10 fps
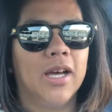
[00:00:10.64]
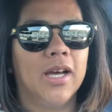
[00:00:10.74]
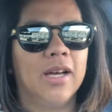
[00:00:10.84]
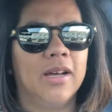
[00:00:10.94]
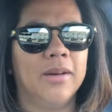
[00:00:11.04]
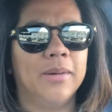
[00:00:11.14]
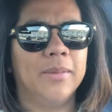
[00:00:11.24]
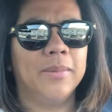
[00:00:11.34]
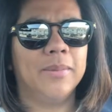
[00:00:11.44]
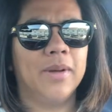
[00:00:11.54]

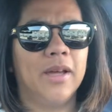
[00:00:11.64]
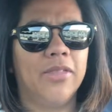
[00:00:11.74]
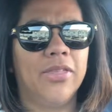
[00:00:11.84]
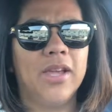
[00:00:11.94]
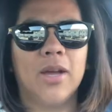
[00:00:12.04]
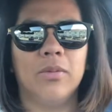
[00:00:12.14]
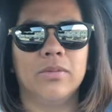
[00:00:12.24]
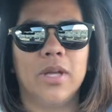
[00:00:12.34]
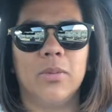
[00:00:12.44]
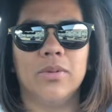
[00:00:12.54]
Um, I think I will,
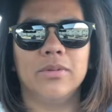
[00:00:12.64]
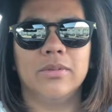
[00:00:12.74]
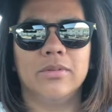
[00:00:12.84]
they will